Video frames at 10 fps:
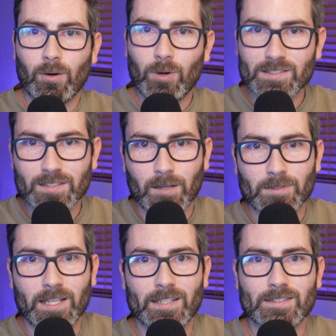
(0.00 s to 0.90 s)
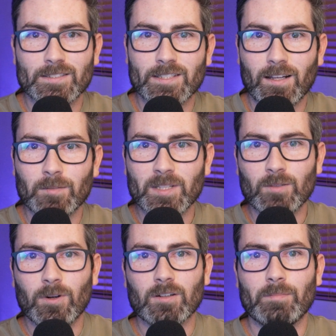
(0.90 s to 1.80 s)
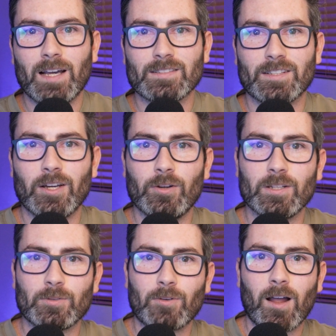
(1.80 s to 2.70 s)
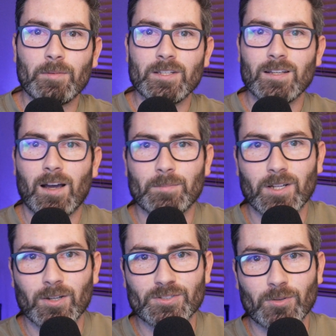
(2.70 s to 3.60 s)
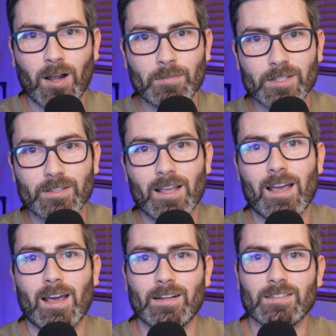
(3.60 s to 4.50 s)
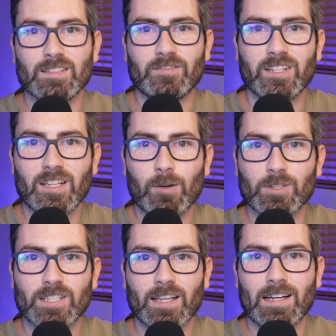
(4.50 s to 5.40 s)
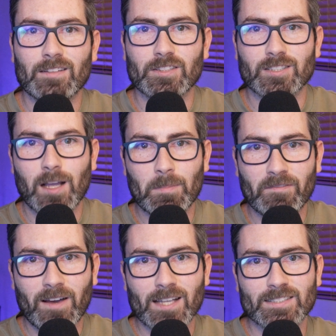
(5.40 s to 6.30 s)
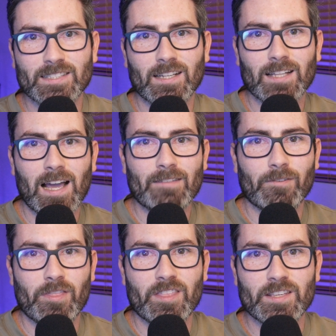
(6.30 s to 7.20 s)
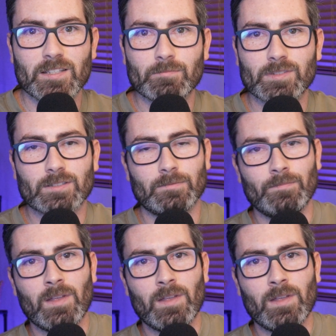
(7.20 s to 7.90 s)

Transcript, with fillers: What's up, ladies and gentlemen? Welcome back to Coding with Robby. I'm your host, Robby, and in this video, we're checking out the Shopify CLI for themes.